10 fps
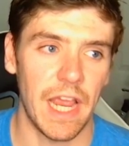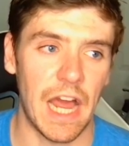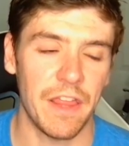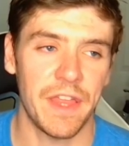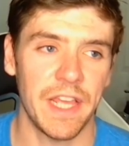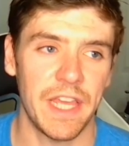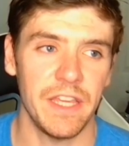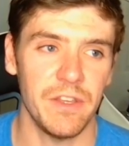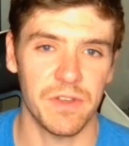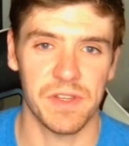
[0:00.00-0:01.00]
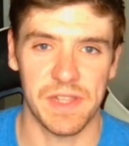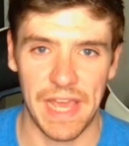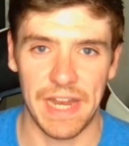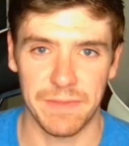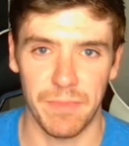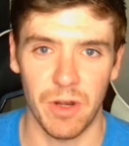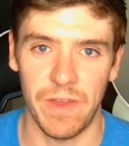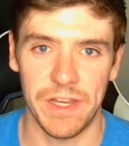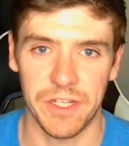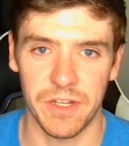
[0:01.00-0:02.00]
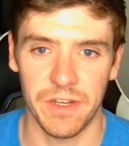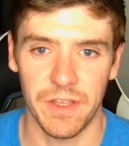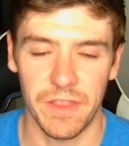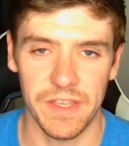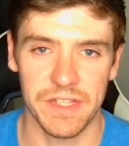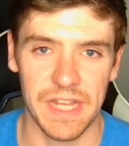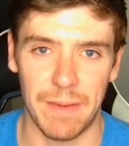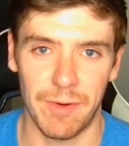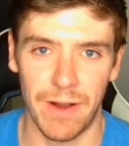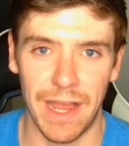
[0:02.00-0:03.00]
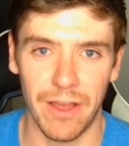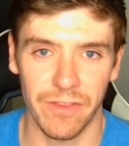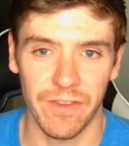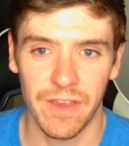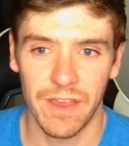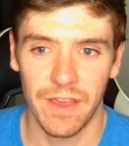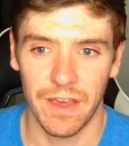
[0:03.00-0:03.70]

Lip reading: And I think he uses that as motivation this time around.